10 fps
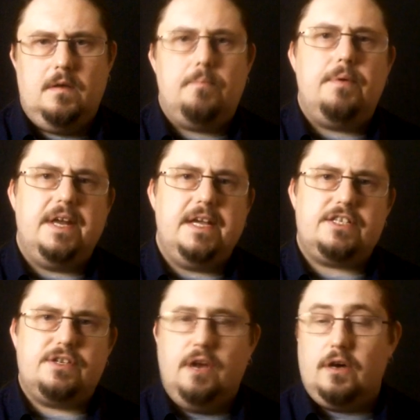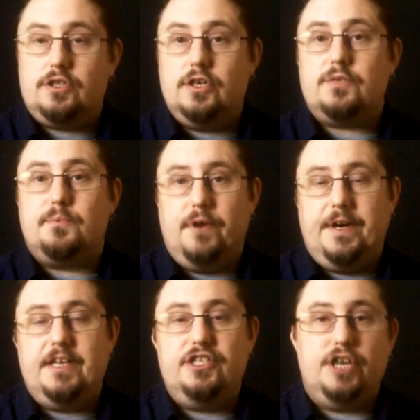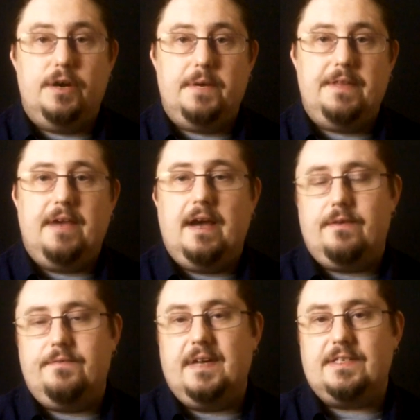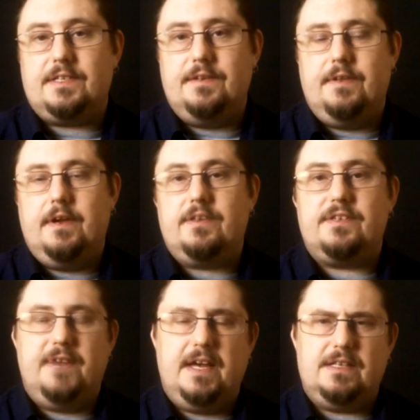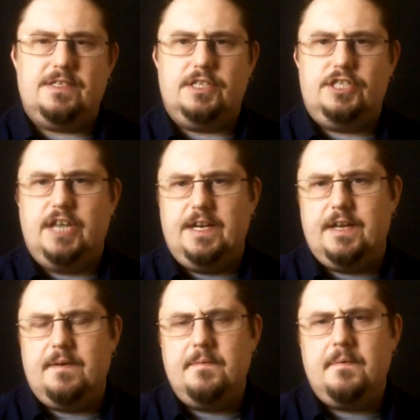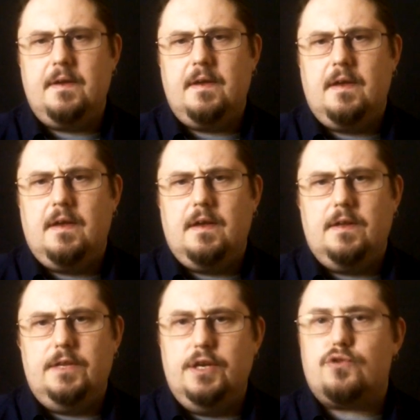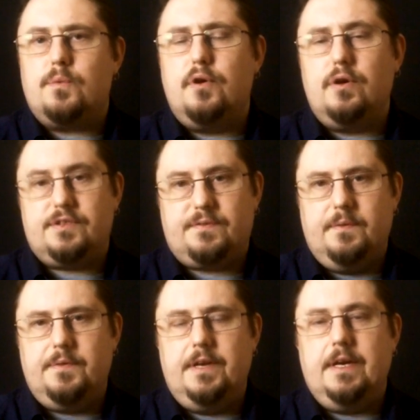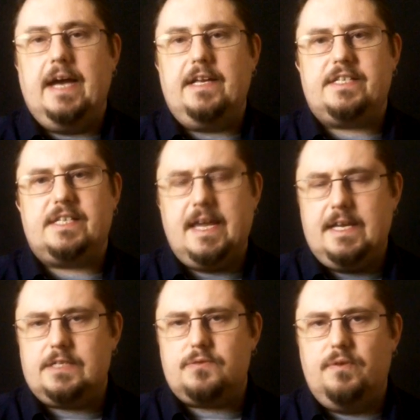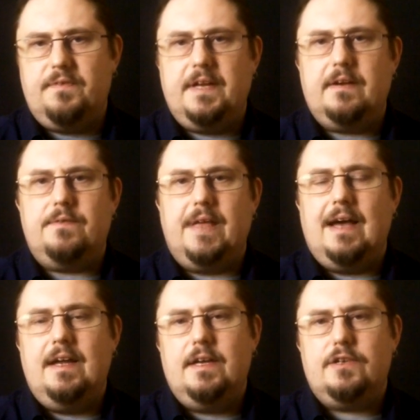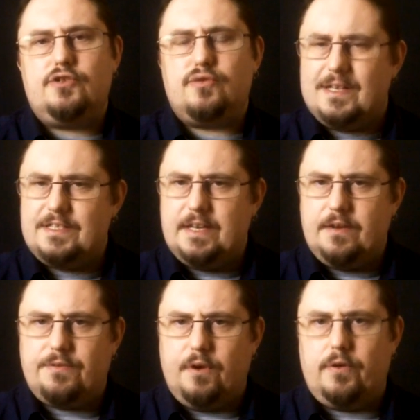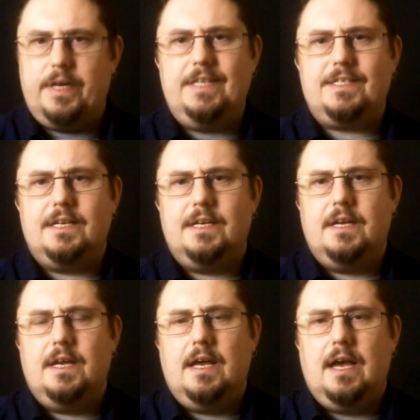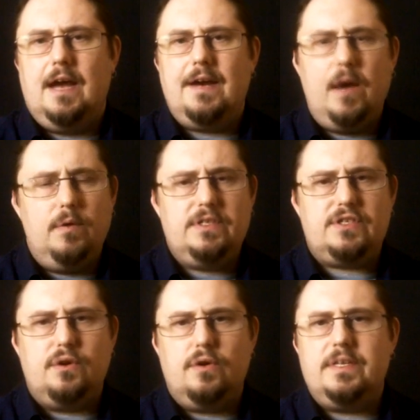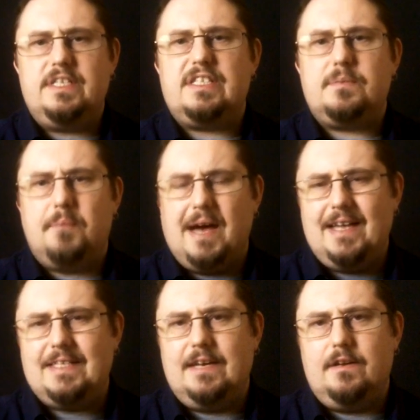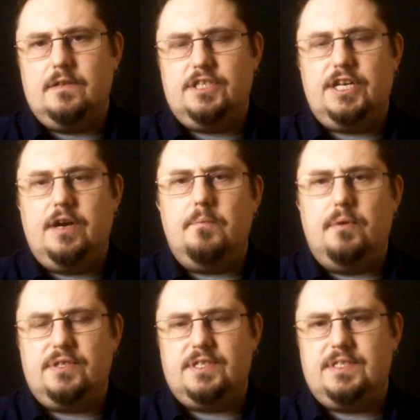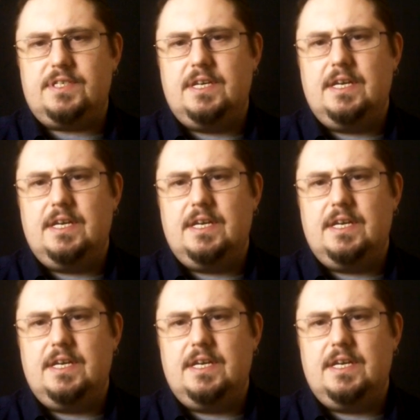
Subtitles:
But it's not just Britain and Germany that are advancing their surveillance agenda. News reports from the United States reveal that transit authorities are now installing spy technology on buses